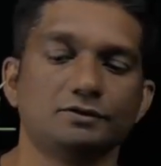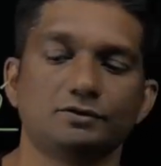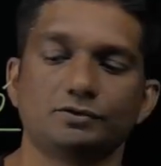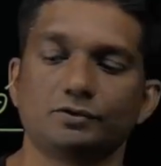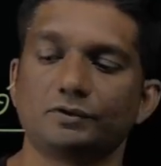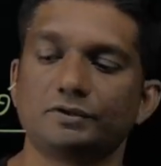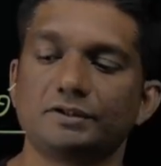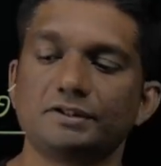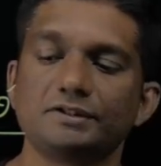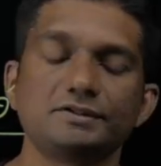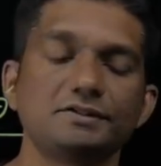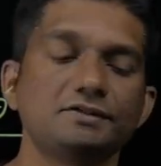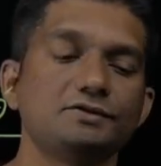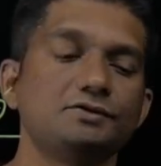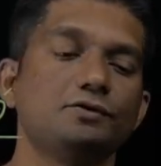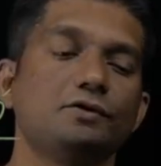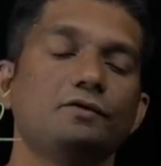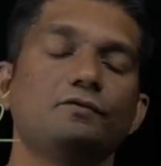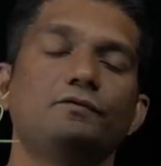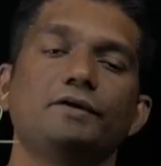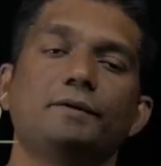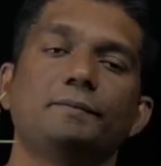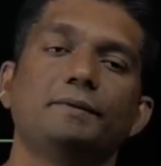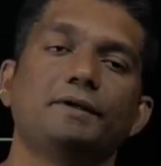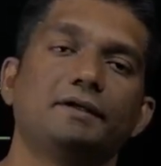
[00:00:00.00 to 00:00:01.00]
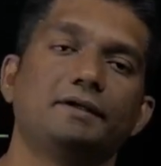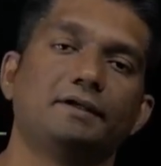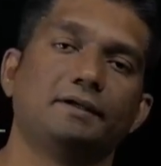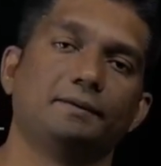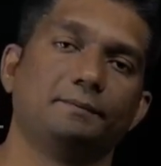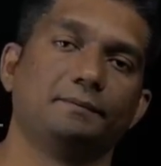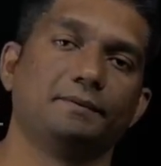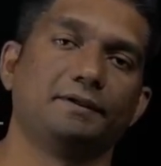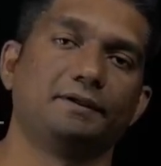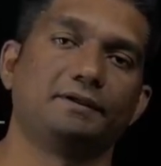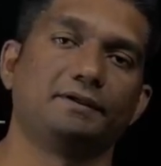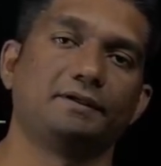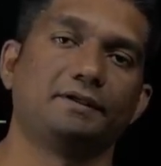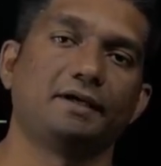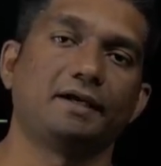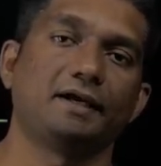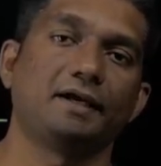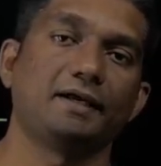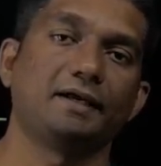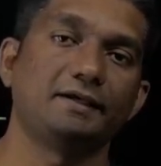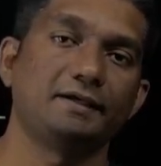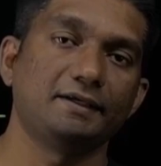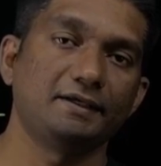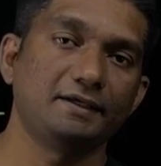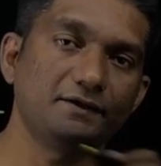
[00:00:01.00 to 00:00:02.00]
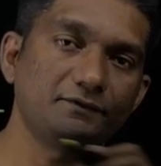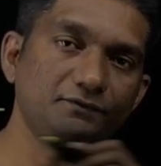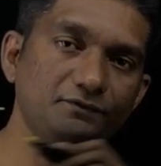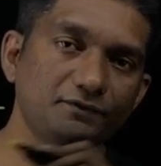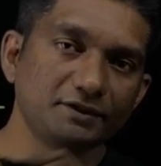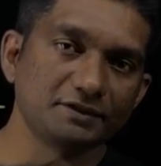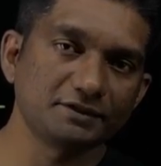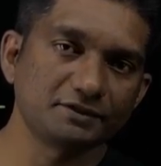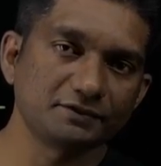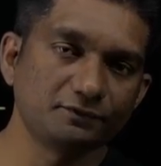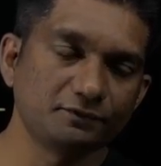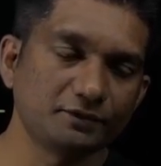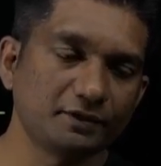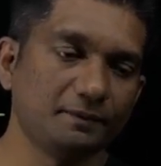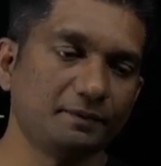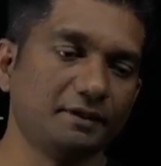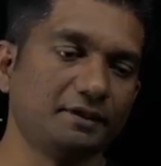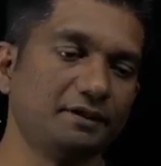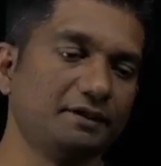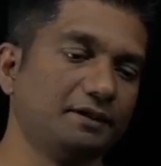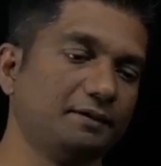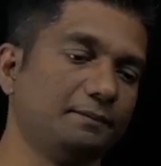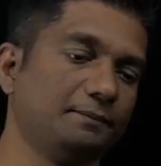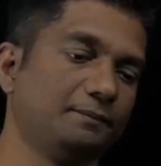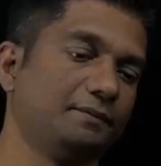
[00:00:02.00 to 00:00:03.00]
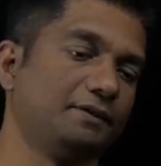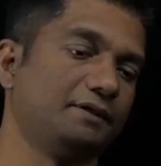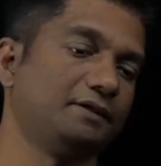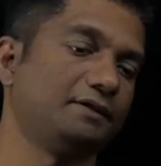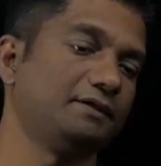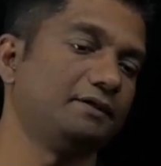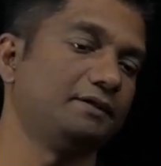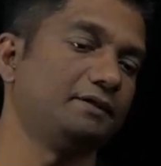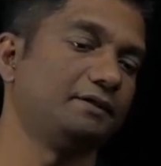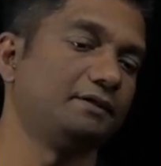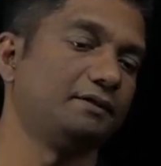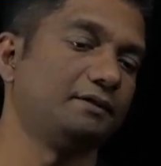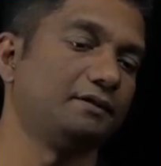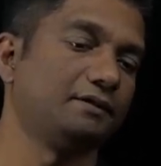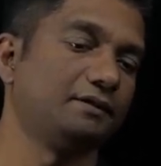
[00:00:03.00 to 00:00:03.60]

So this is your Weber number. And if this Weber number